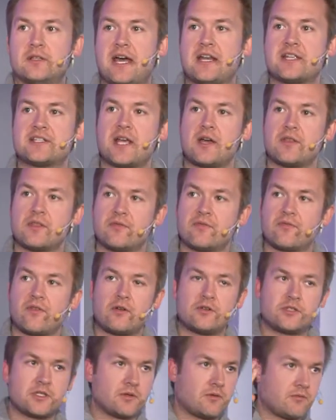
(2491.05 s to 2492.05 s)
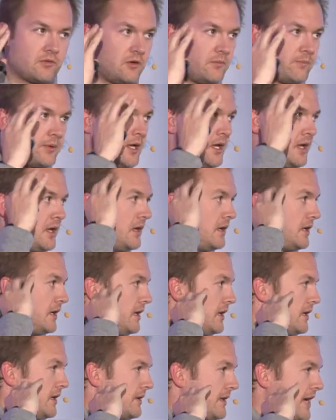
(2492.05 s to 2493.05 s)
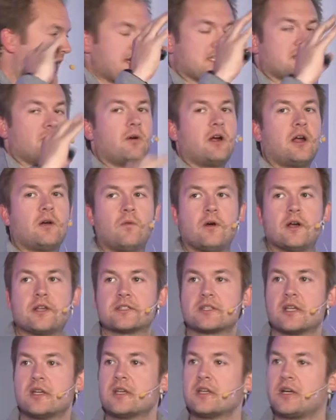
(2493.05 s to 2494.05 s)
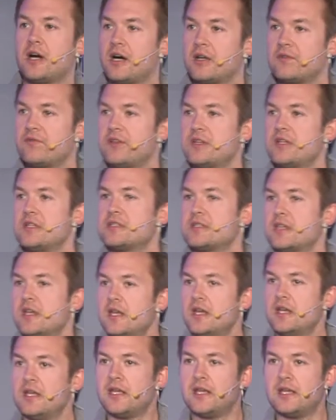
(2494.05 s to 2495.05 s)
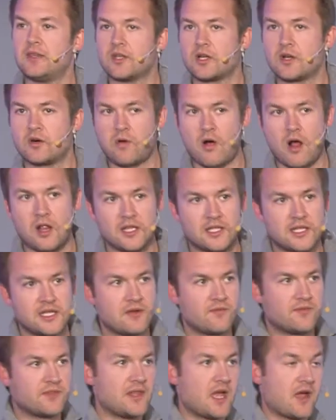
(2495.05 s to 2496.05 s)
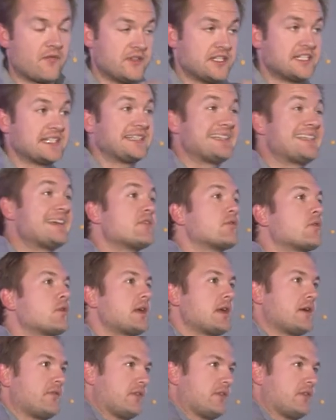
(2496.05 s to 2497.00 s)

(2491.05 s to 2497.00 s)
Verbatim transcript: That is how the Virgin Group got to where it was confidence in the quality of, of the delivery of the